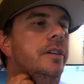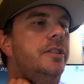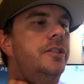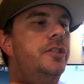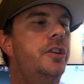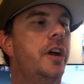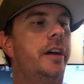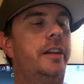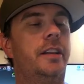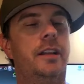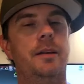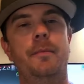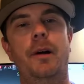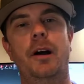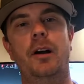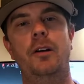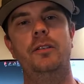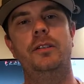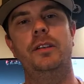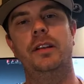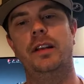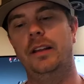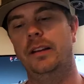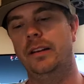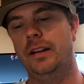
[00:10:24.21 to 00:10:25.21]
check them
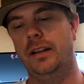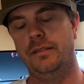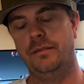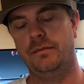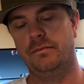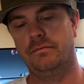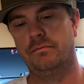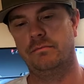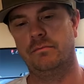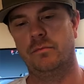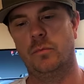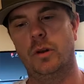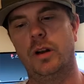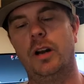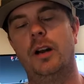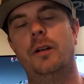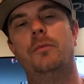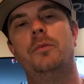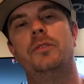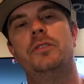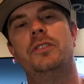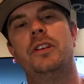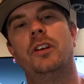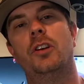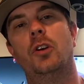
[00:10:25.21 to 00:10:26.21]
out and
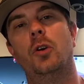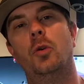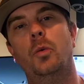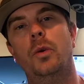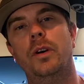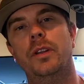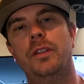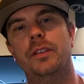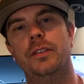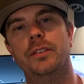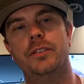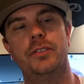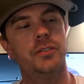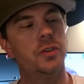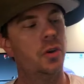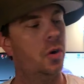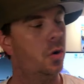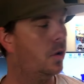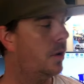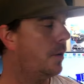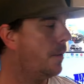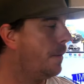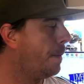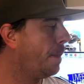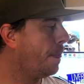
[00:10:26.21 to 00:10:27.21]
100% go with it.
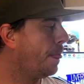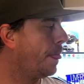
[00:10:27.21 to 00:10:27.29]
So